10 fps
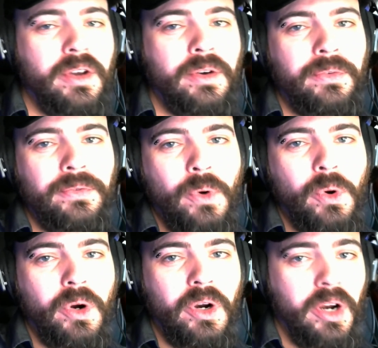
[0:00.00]

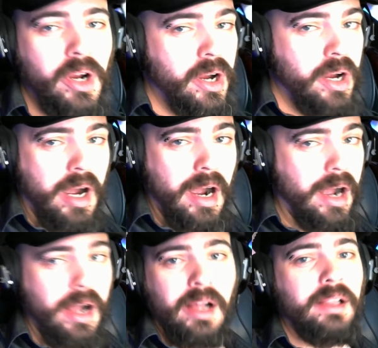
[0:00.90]
for
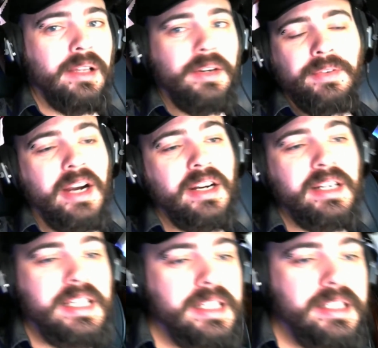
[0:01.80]
all of our
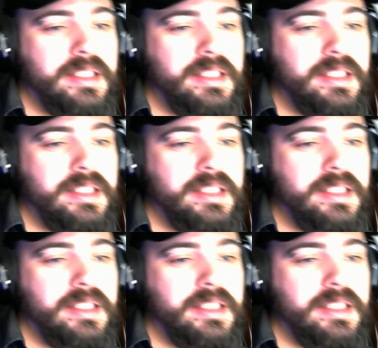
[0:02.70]
needs.